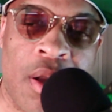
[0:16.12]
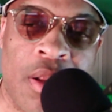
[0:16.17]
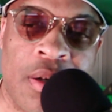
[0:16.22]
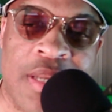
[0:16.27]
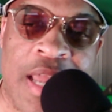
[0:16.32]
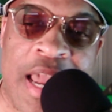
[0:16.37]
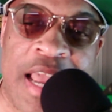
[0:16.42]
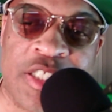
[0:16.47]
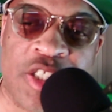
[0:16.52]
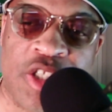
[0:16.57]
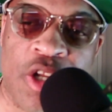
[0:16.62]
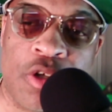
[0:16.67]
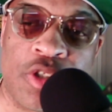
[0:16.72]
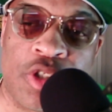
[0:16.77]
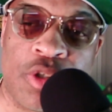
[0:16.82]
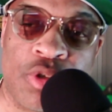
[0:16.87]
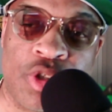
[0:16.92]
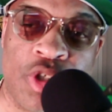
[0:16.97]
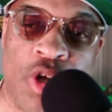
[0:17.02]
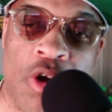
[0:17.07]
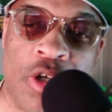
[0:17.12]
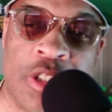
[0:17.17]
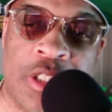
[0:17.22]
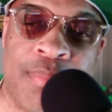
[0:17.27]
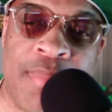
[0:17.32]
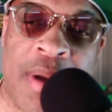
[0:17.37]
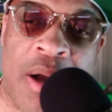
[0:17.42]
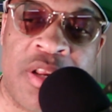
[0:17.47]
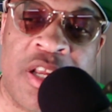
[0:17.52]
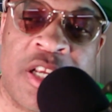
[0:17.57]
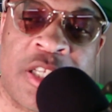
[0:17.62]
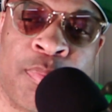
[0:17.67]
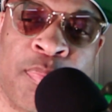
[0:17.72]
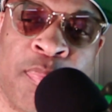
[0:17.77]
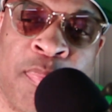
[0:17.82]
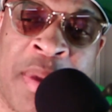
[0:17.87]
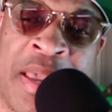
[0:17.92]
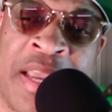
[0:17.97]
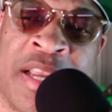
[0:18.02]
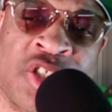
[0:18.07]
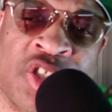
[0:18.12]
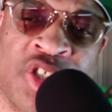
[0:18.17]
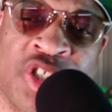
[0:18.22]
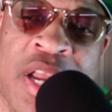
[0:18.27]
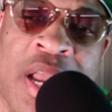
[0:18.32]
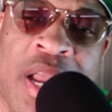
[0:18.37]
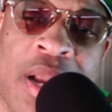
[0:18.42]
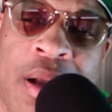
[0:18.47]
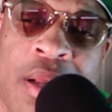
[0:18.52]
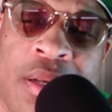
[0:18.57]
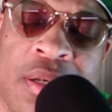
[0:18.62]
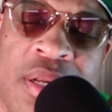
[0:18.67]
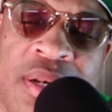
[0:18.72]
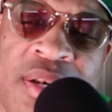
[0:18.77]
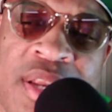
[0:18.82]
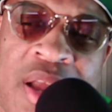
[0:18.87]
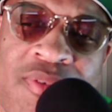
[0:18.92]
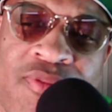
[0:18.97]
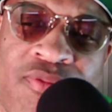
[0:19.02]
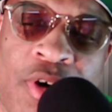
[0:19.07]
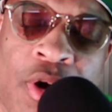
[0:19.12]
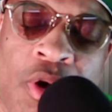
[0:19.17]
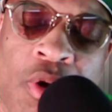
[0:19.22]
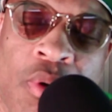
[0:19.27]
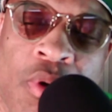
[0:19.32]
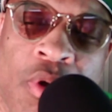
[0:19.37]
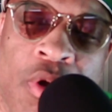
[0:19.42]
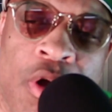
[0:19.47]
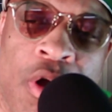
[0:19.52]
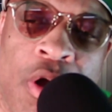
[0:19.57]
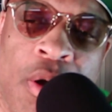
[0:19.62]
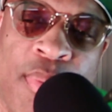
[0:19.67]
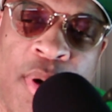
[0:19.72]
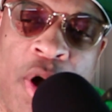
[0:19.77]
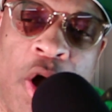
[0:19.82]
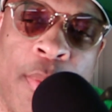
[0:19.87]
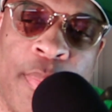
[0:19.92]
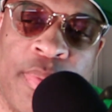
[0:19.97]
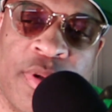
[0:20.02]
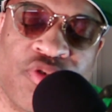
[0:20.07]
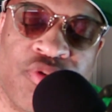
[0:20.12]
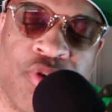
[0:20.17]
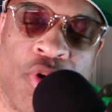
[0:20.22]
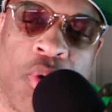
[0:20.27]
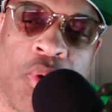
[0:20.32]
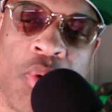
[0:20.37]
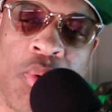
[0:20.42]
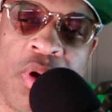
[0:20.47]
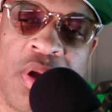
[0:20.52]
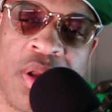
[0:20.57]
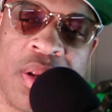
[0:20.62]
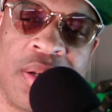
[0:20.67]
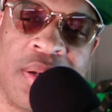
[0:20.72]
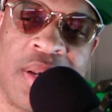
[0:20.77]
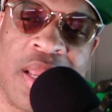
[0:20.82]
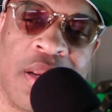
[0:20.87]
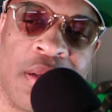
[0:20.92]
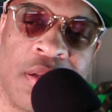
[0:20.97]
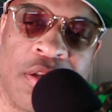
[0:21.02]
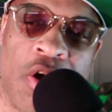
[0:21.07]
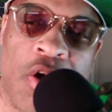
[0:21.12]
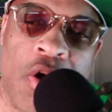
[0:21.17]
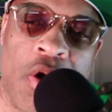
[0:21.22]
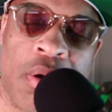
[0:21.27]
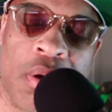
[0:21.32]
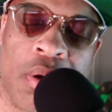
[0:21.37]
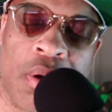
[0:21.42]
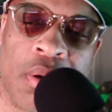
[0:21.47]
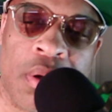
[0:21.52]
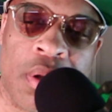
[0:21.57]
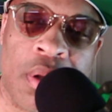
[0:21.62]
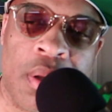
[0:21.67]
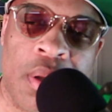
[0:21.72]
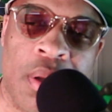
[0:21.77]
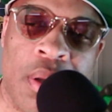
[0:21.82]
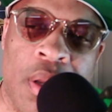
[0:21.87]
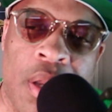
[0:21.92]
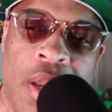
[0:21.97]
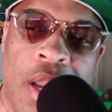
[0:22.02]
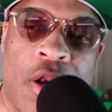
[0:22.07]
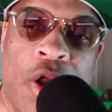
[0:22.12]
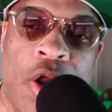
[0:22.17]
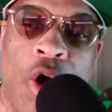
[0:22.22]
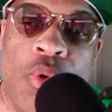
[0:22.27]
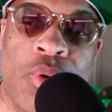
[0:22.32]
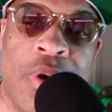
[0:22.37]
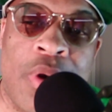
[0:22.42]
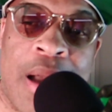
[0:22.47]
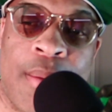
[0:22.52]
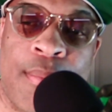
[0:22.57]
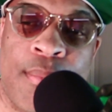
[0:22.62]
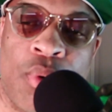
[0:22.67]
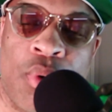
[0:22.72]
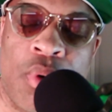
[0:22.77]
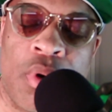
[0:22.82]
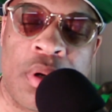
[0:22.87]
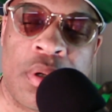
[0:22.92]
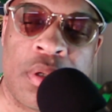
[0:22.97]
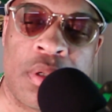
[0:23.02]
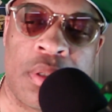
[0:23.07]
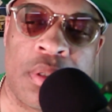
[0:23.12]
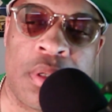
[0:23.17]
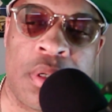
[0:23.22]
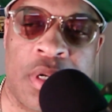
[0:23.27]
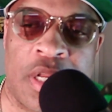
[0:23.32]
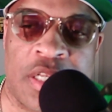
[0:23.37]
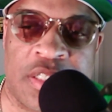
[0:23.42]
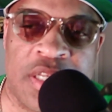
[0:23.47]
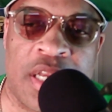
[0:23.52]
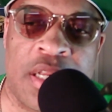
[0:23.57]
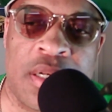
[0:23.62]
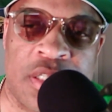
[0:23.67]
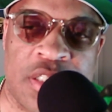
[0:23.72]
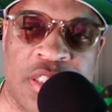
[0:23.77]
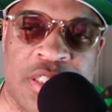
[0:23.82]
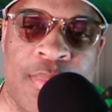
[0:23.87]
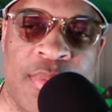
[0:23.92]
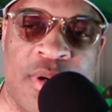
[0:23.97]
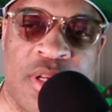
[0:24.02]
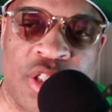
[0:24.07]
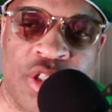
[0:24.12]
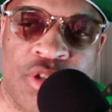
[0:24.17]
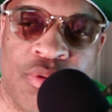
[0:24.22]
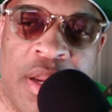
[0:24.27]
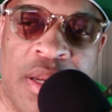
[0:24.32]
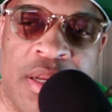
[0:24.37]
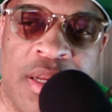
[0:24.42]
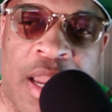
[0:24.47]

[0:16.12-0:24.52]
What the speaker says: Daz also talks about his biggest check under Death Row, Paw Patrol, Nate Dogg, and a whole lot more. Let's get into some of this straight